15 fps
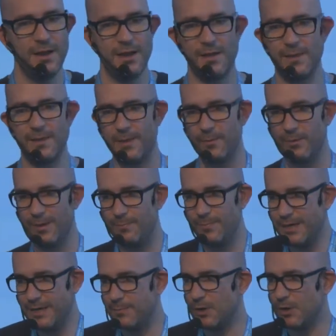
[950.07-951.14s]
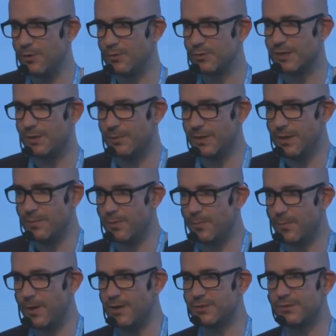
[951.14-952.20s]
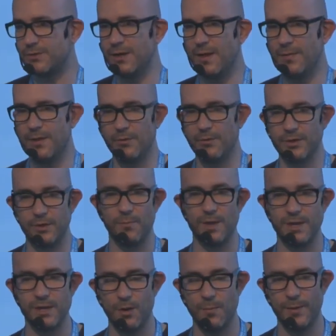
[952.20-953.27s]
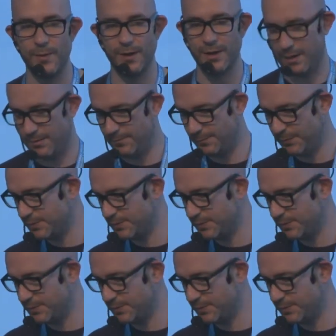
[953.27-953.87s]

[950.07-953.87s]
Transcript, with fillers: and that the web became closed and became proprietary and they wanted to make it open again.